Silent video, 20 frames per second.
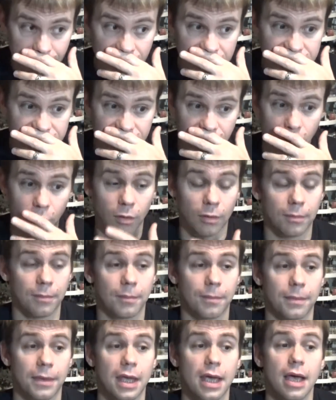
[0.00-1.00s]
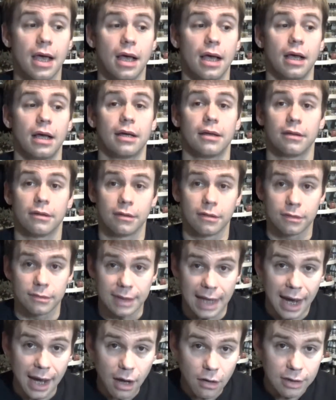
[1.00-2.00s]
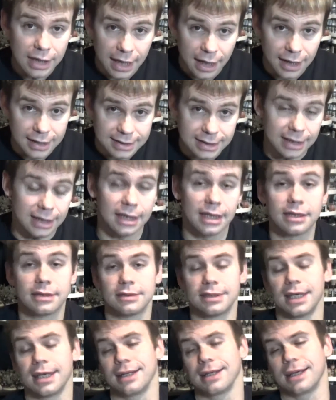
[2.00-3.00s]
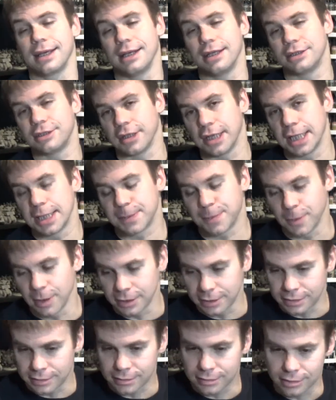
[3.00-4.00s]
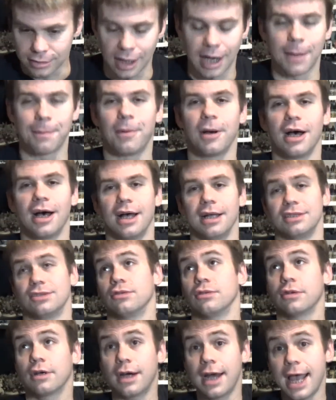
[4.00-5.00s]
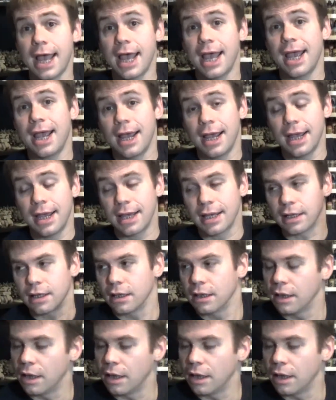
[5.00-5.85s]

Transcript: So now Chaos can get dedicated transport, drop pods. Hooray!